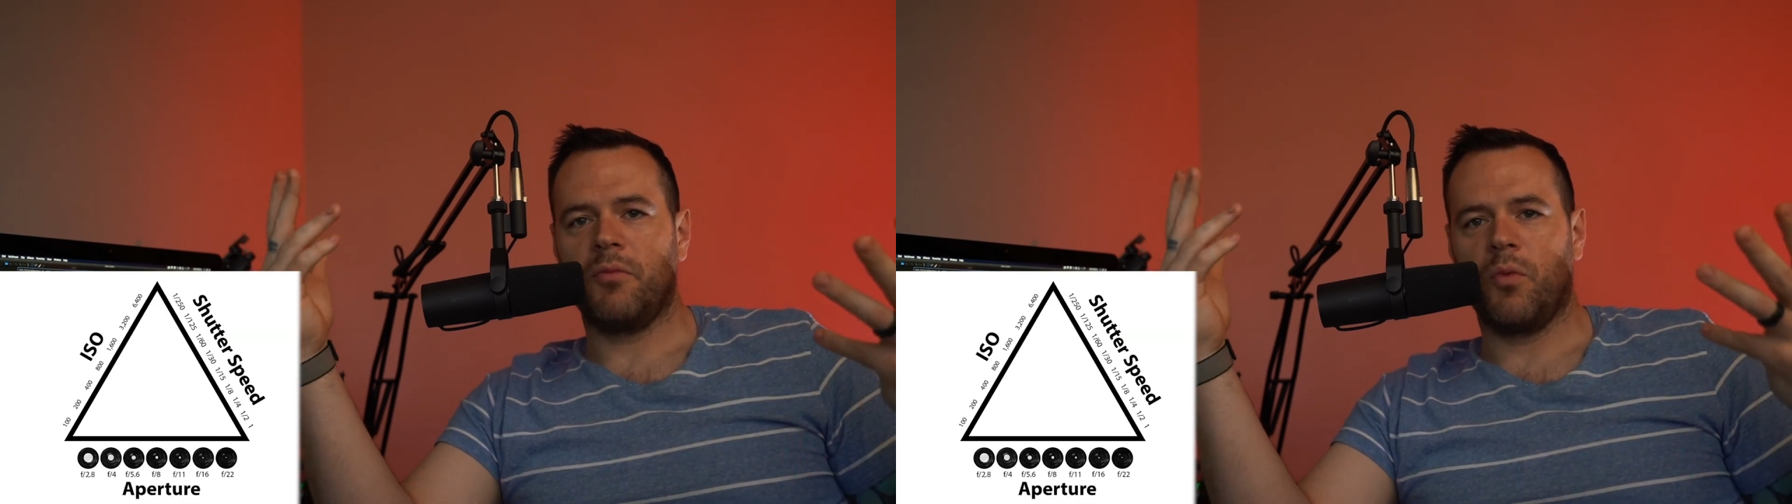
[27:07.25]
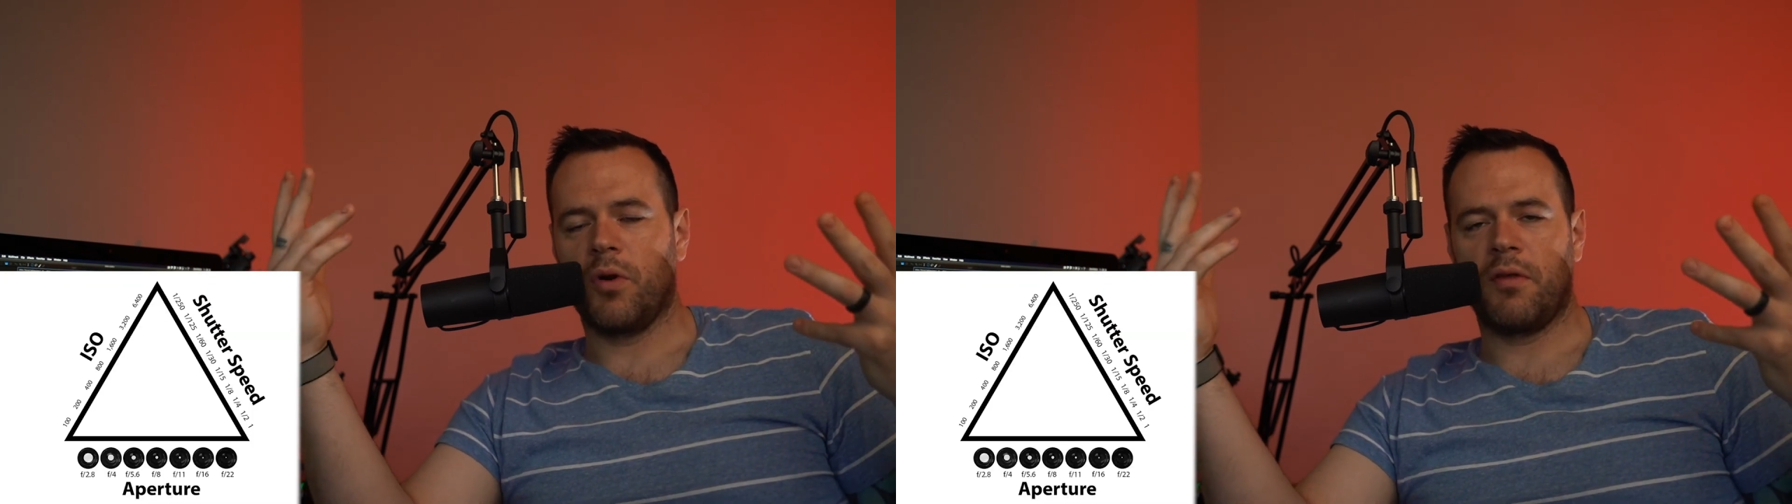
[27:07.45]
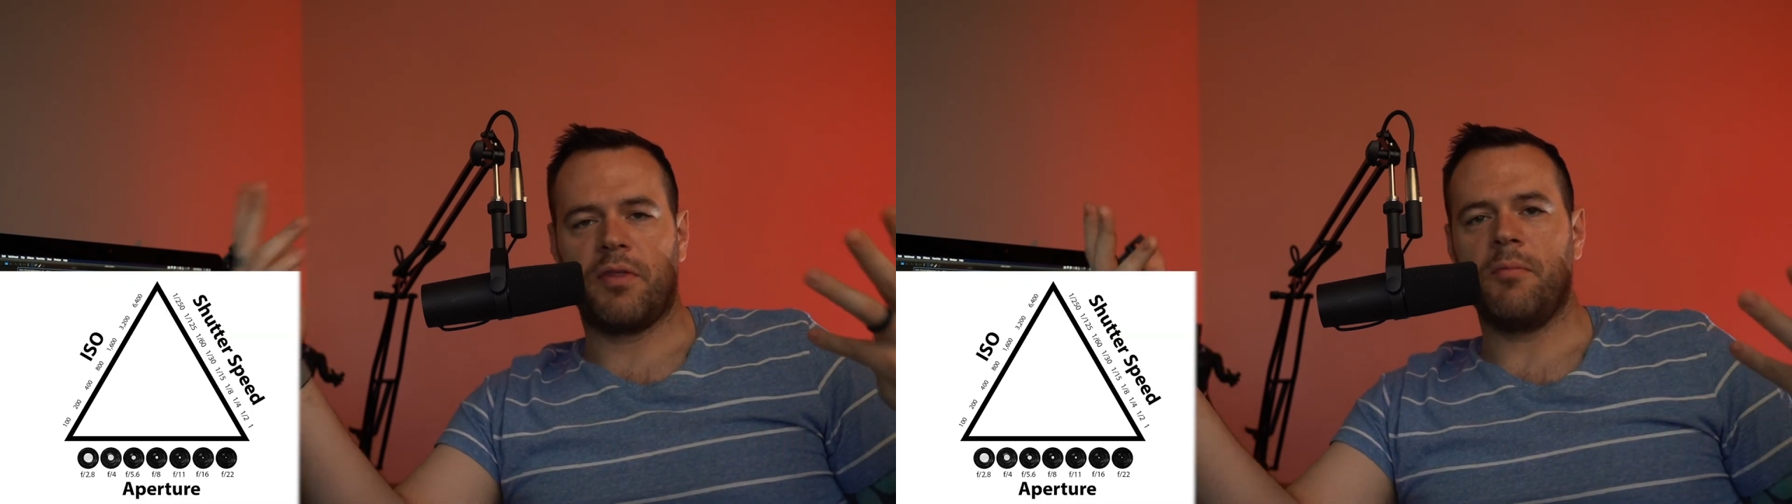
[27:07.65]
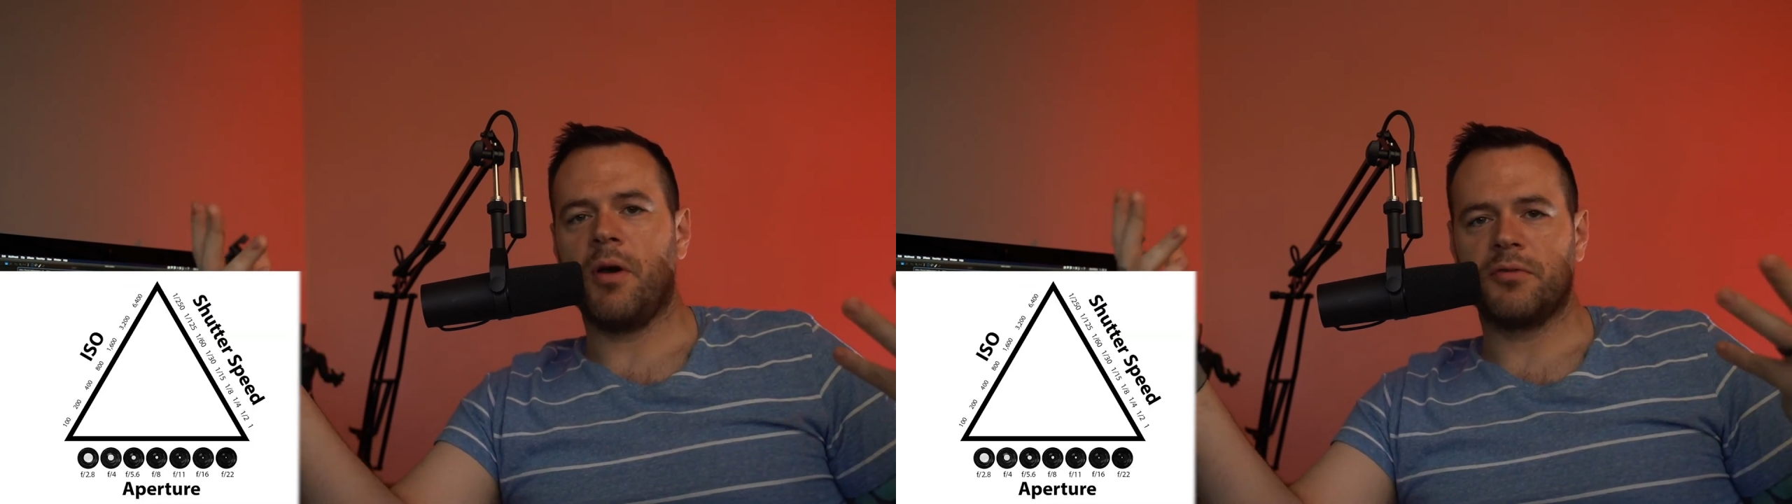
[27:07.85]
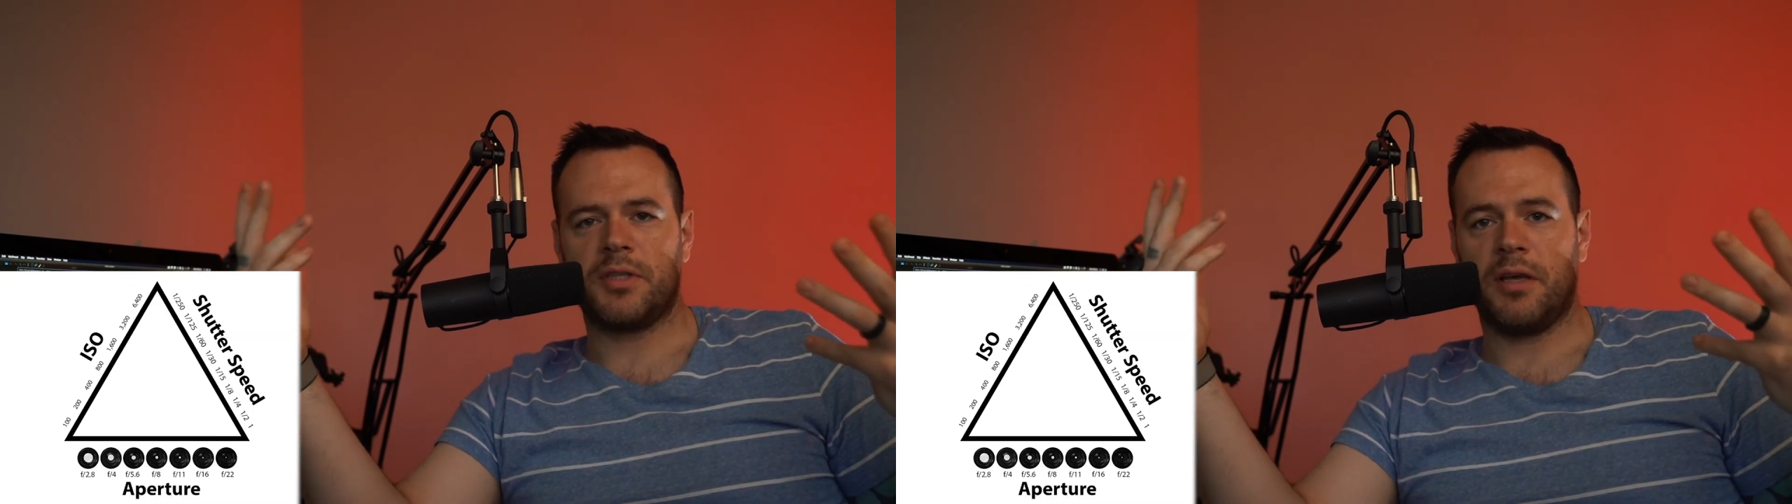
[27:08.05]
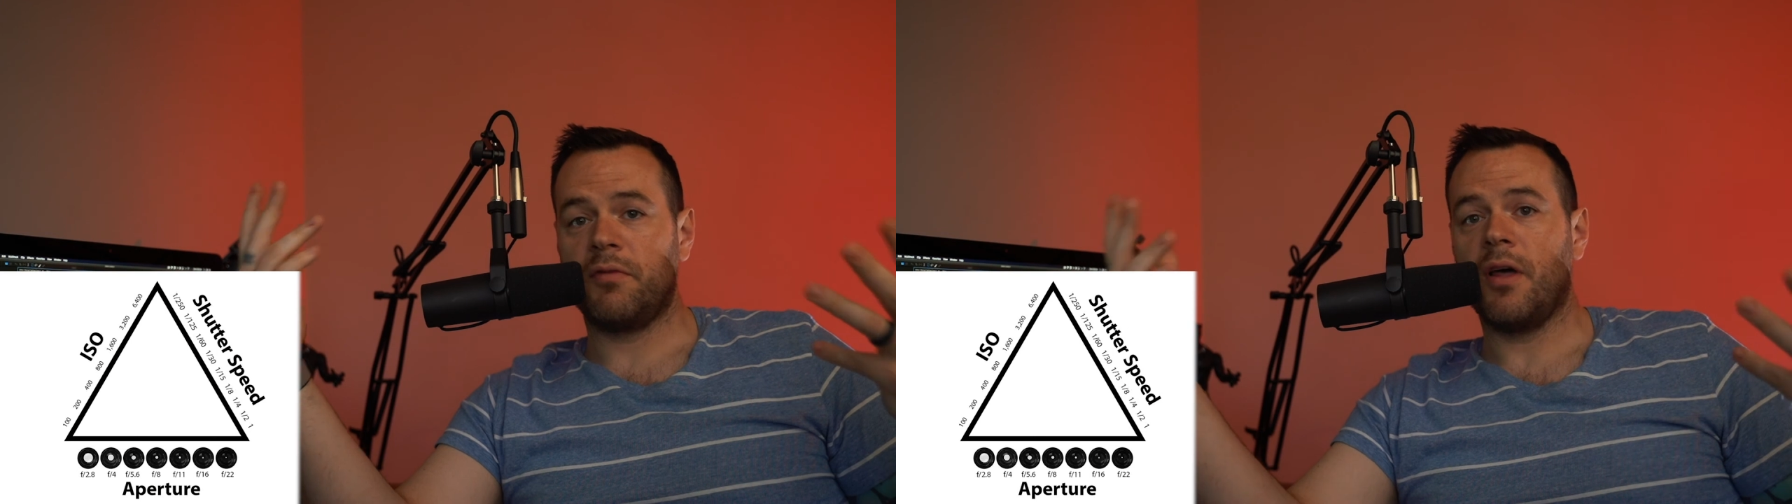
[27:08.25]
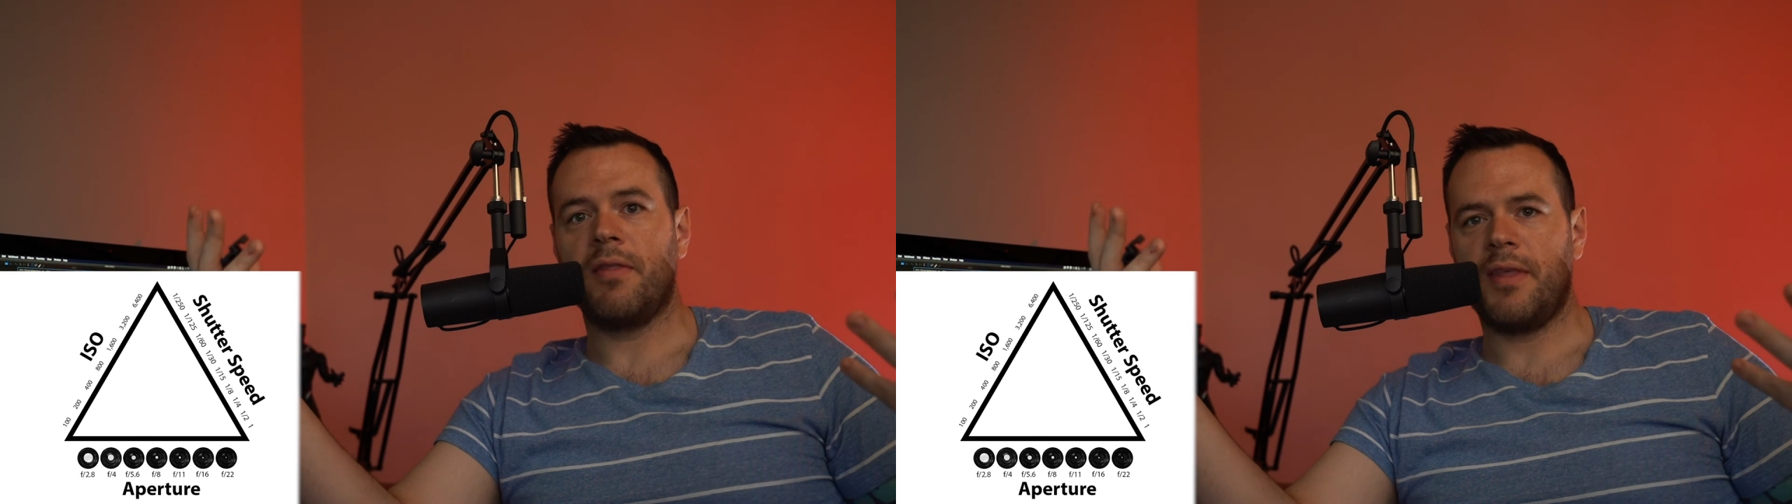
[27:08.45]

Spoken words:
one of the most, if not